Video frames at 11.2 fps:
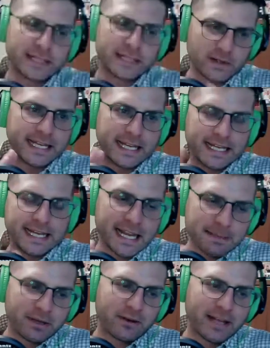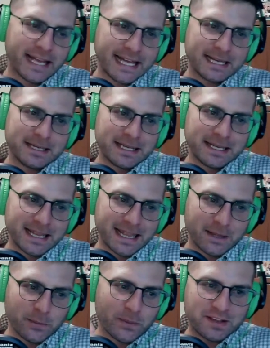Katie. Night Bell had,
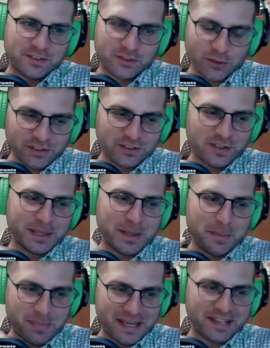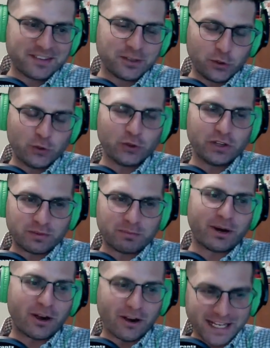I still consider to be the best and coolest bar in